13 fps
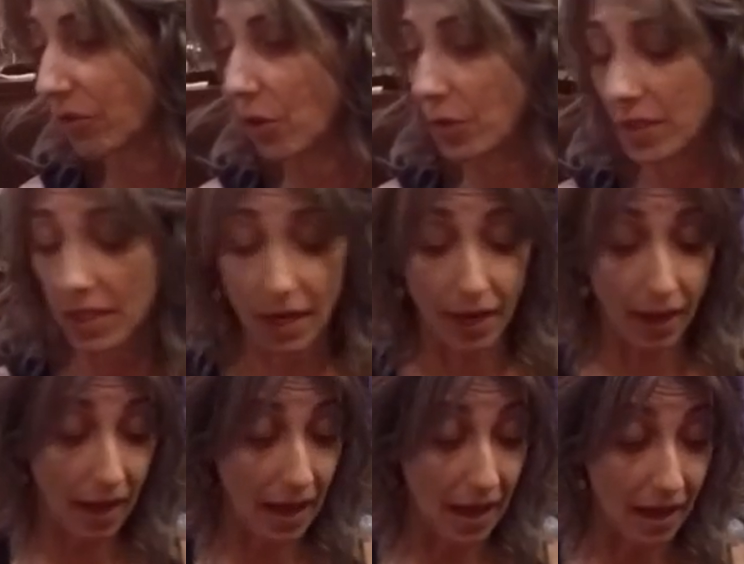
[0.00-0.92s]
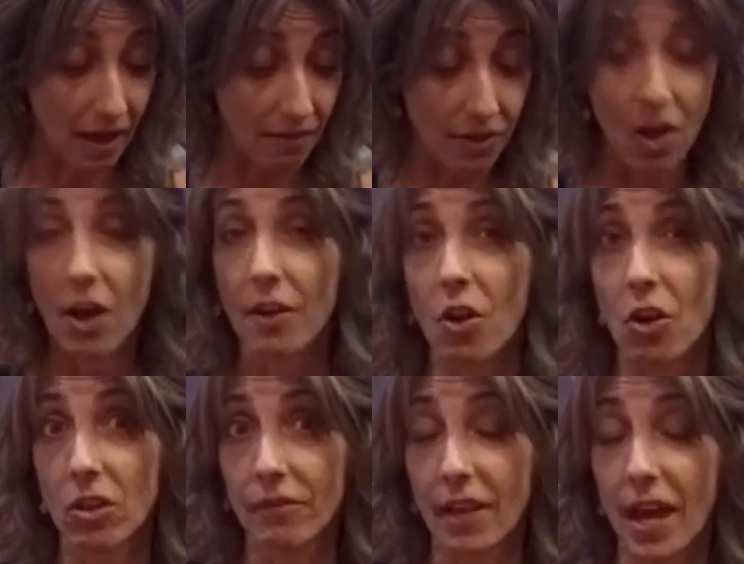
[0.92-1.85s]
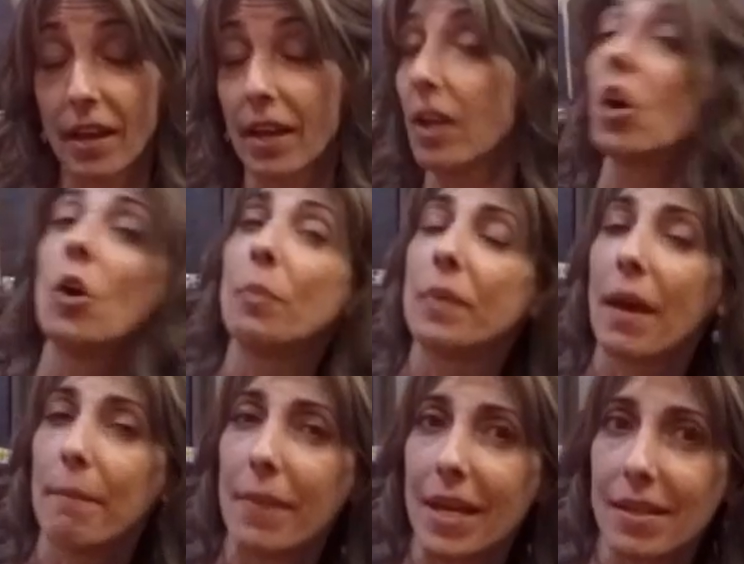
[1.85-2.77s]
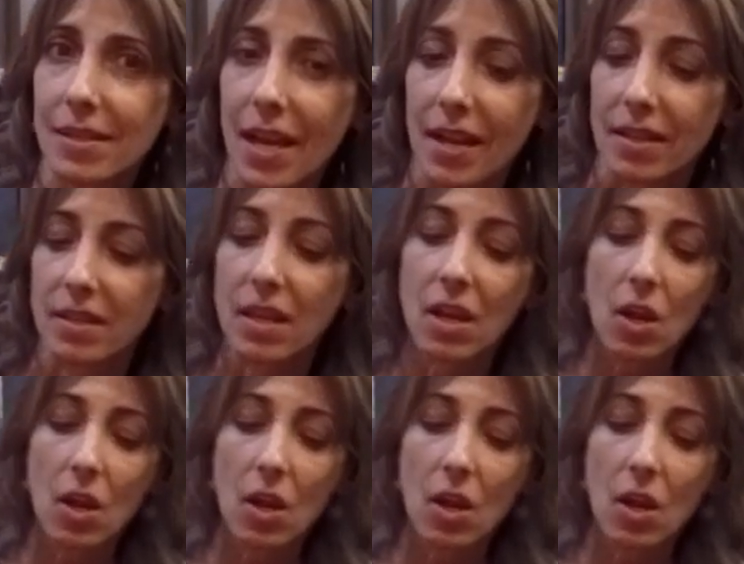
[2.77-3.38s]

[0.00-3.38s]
notes that I have on all of that, and I hope that makes sense.